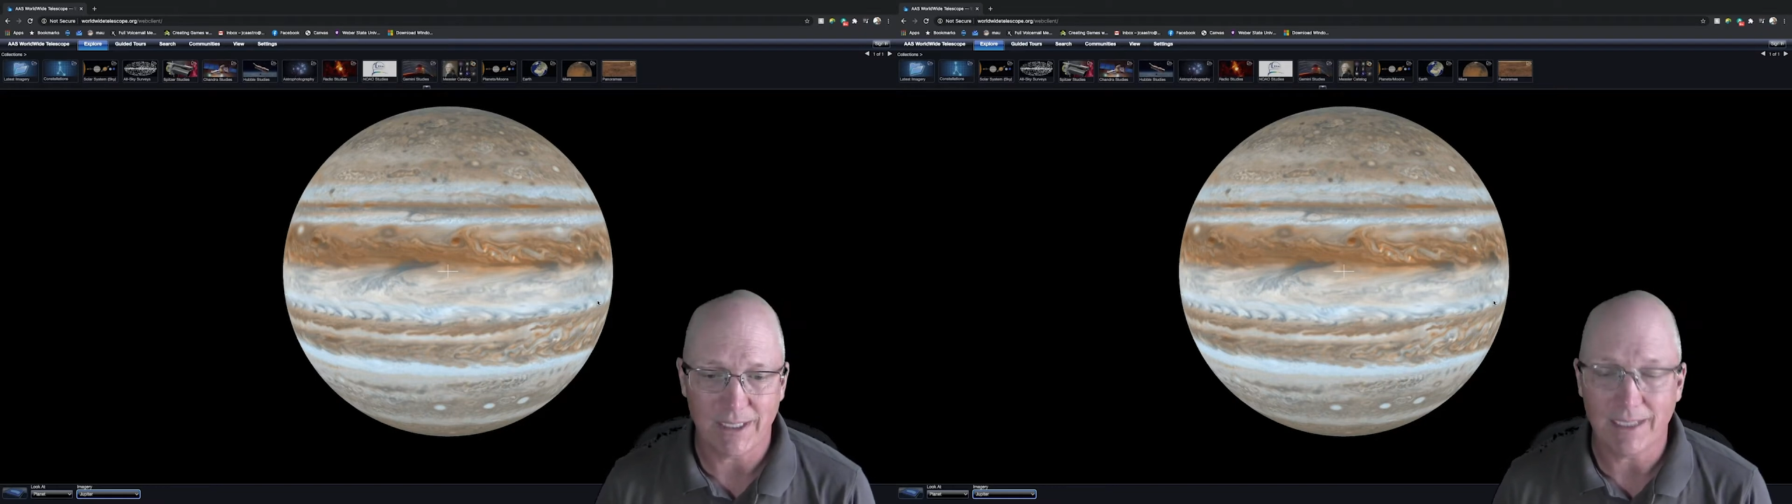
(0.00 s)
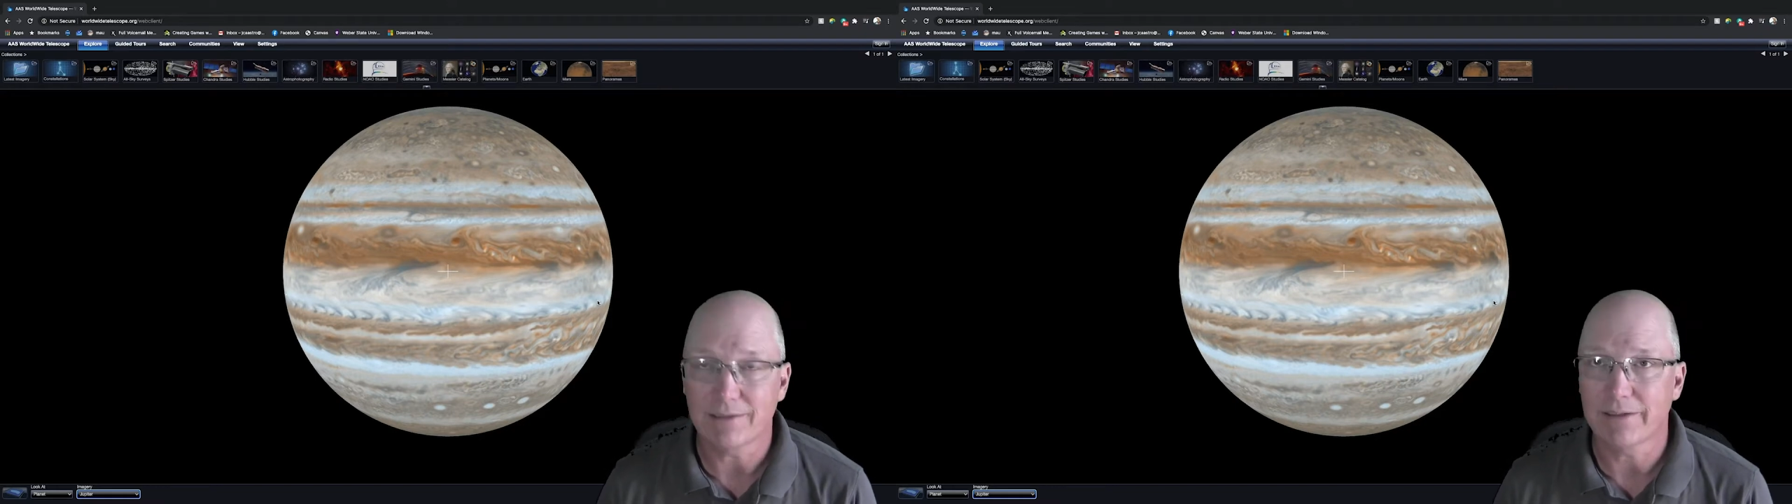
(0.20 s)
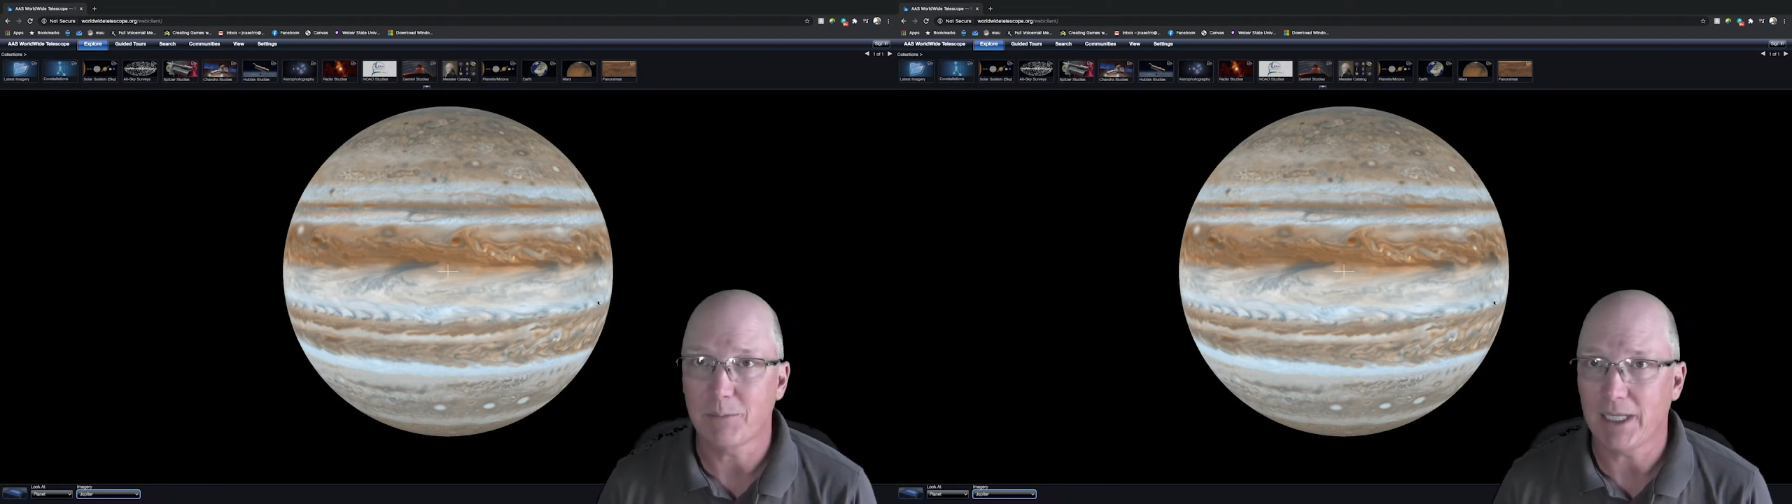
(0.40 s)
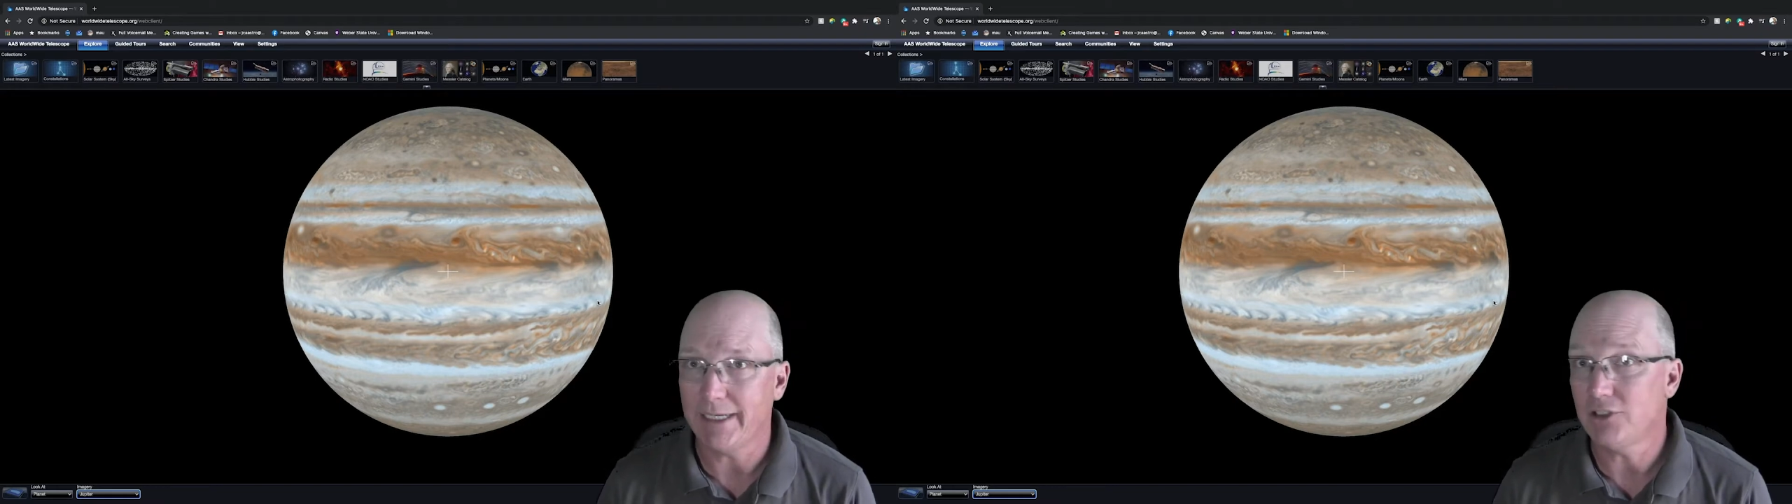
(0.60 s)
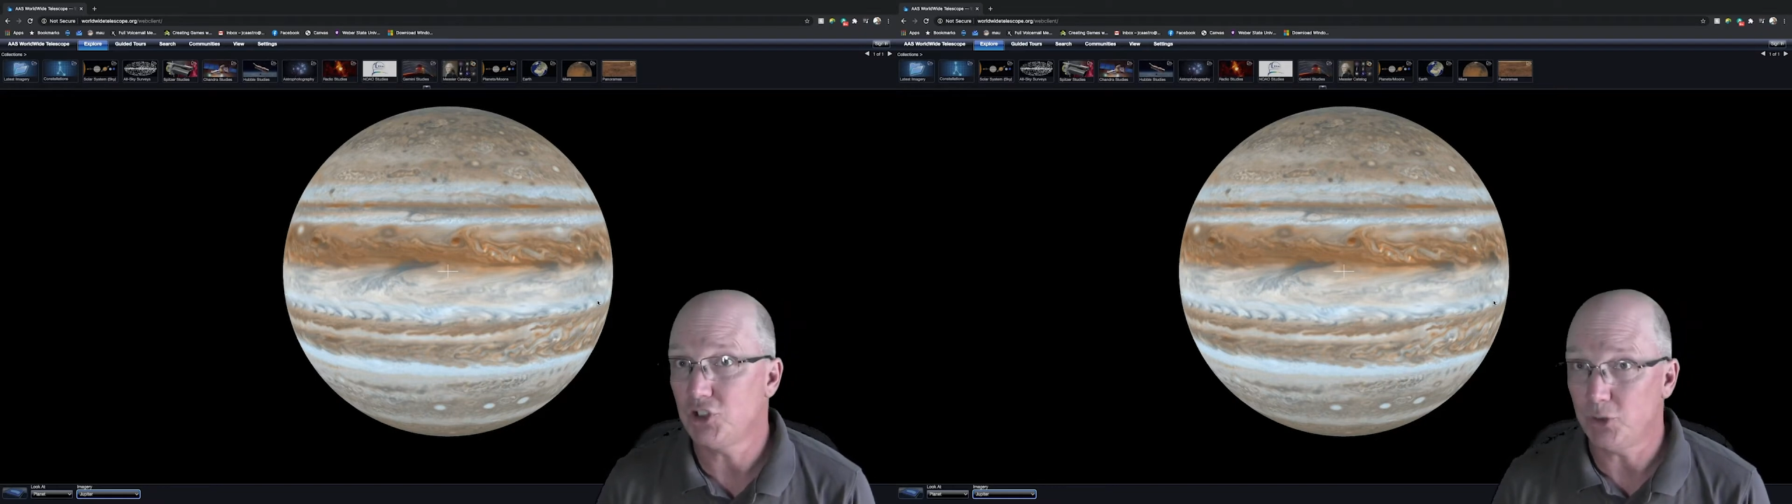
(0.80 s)
and that is the
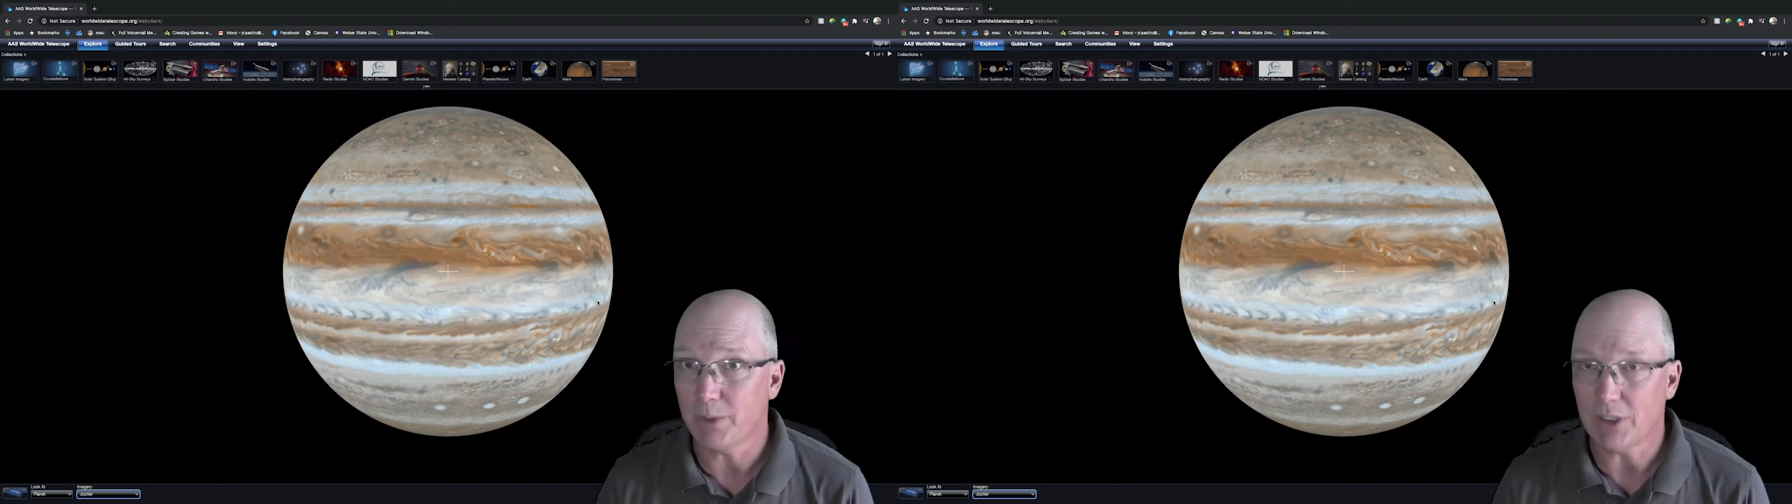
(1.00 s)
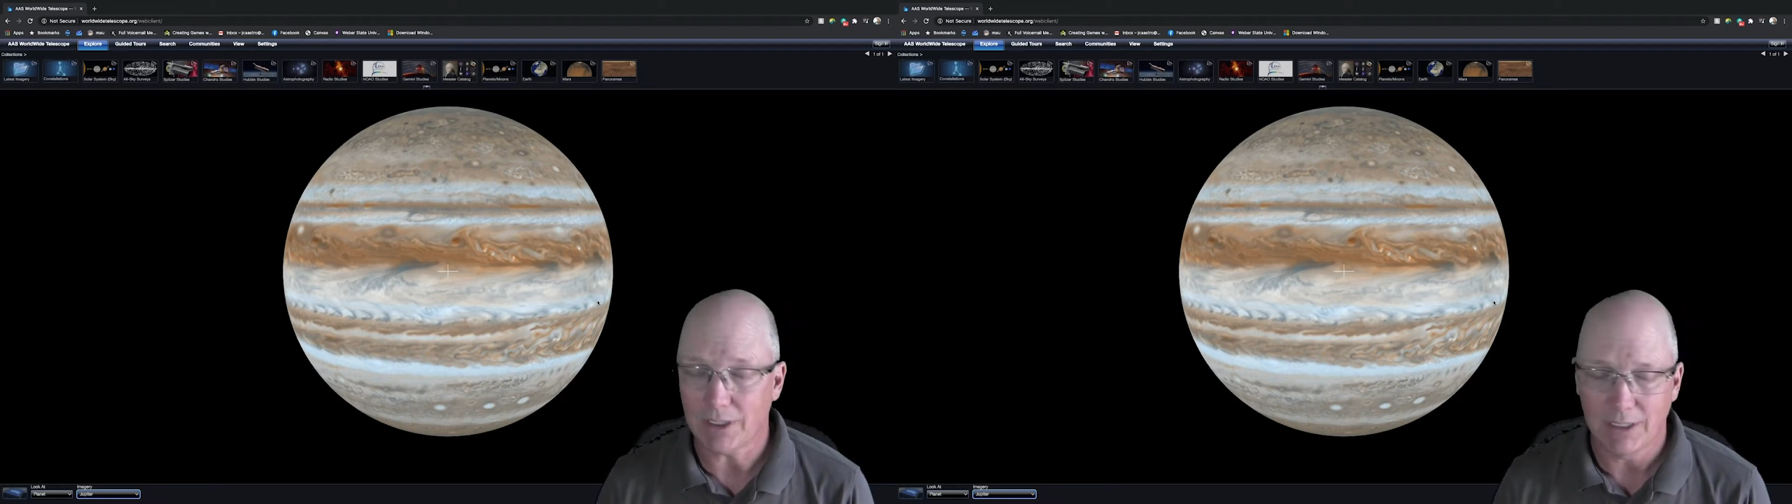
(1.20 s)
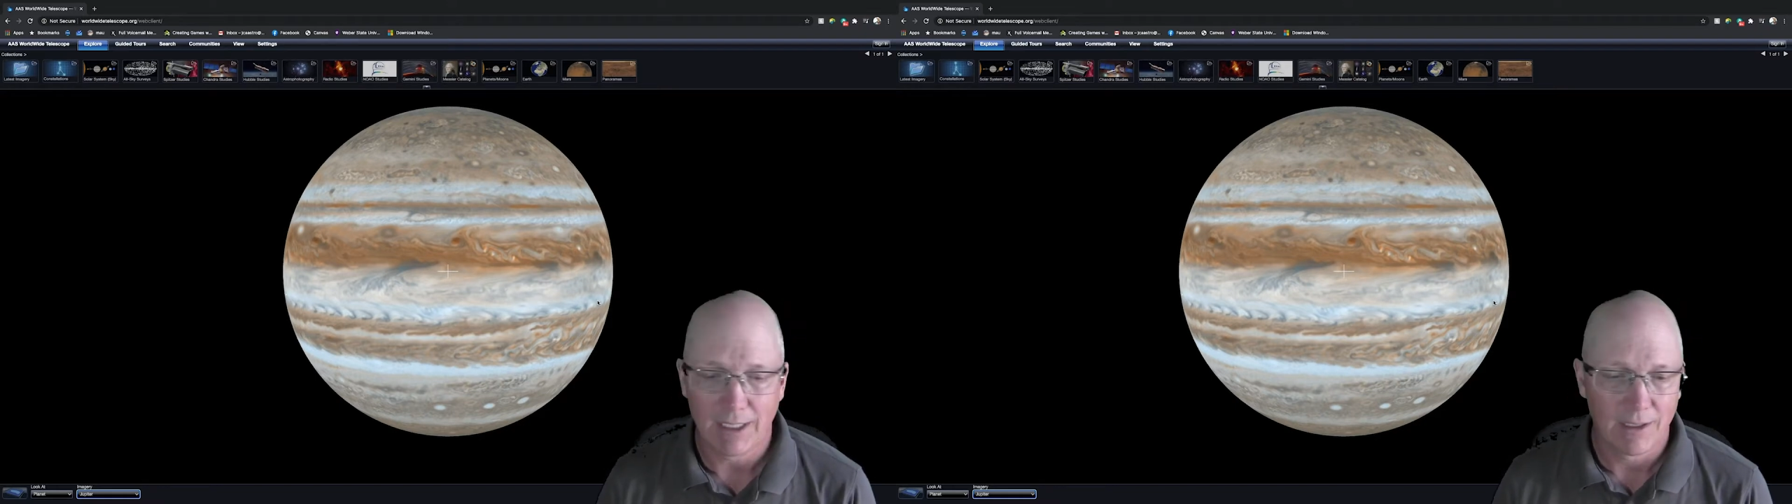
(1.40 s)
planet Jupiter.